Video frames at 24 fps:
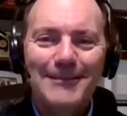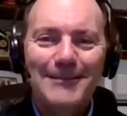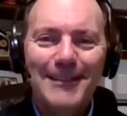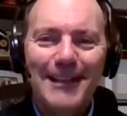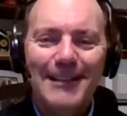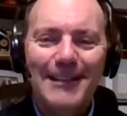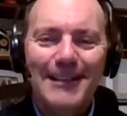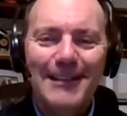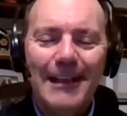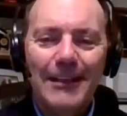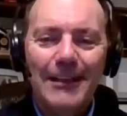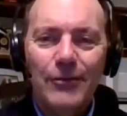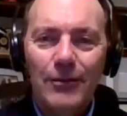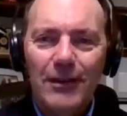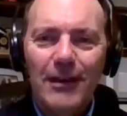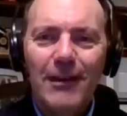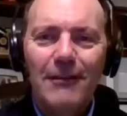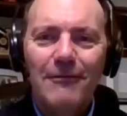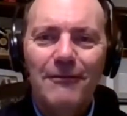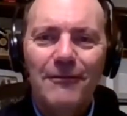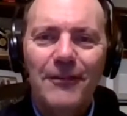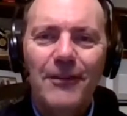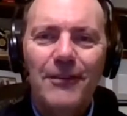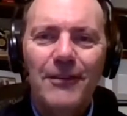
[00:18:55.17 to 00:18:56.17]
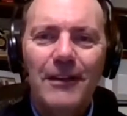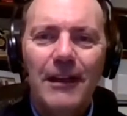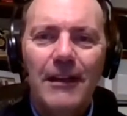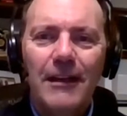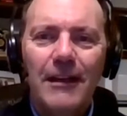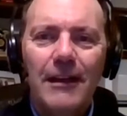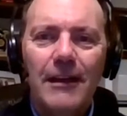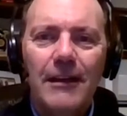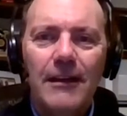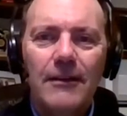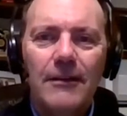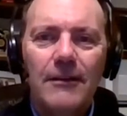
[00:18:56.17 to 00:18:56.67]
Yeah. And, and your comfort, and
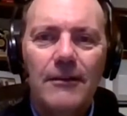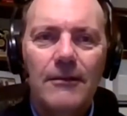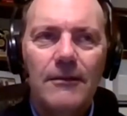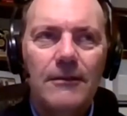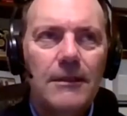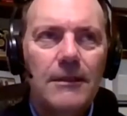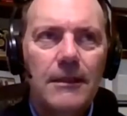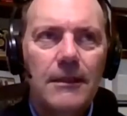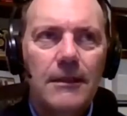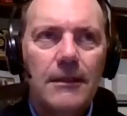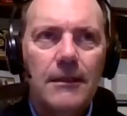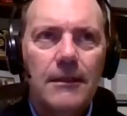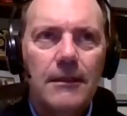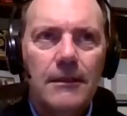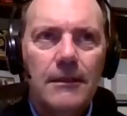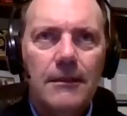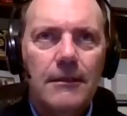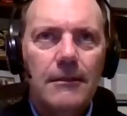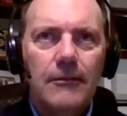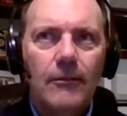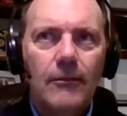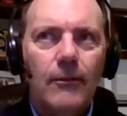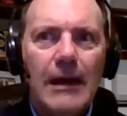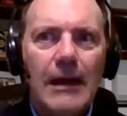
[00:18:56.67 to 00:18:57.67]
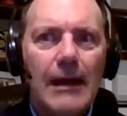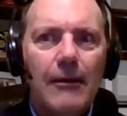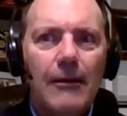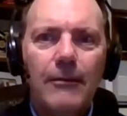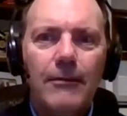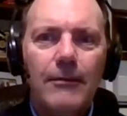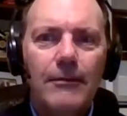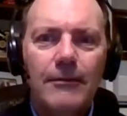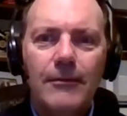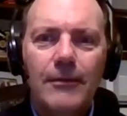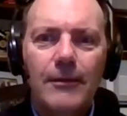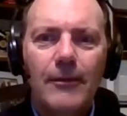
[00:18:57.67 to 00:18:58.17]
kind of go,
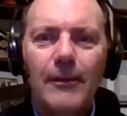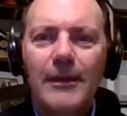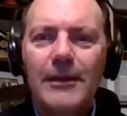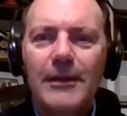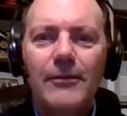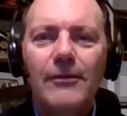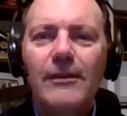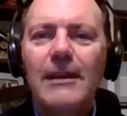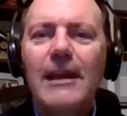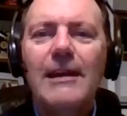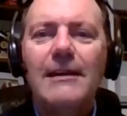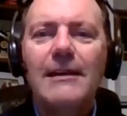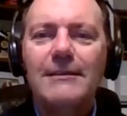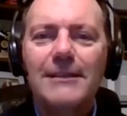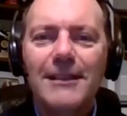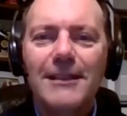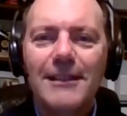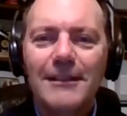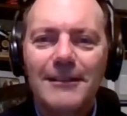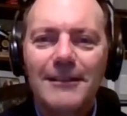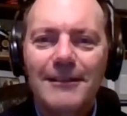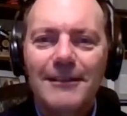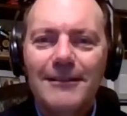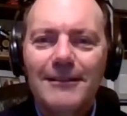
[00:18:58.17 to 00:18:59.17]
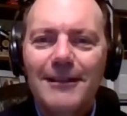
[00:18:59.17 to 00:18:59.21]
"Wow, what do I do next?"